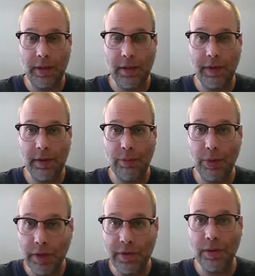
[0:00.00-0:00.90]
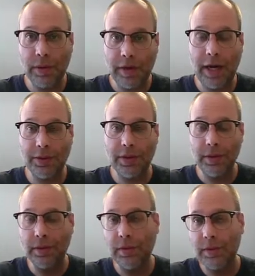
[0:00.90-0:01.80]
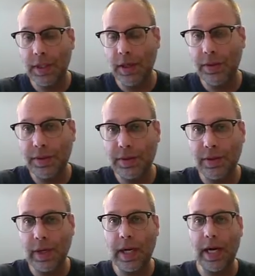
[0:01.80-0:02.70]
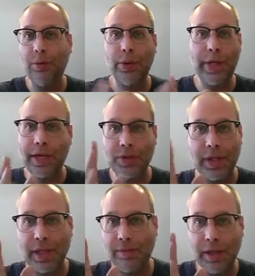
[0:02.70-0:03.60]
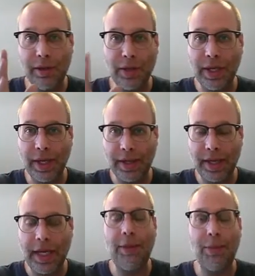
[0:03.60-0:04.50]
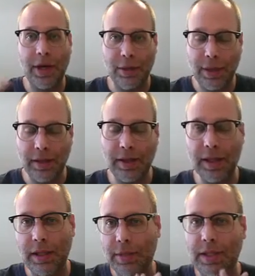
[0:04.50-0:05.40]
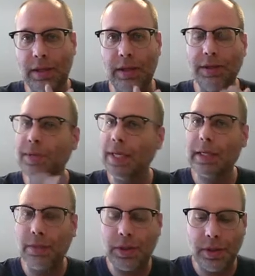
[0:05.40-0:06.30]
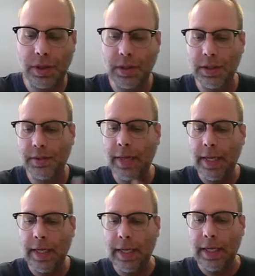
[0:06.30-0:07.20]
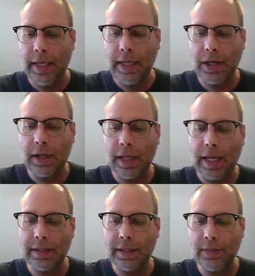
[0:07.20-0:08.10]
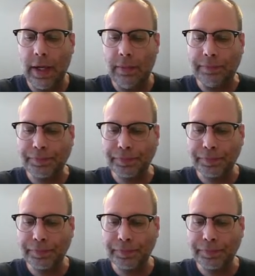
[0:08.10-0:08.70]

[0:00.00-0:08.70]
give you a preview of how to tell the story, I won't actually be looking at the camera. I'll be looking at the materials, and that's what you should do in your class as well.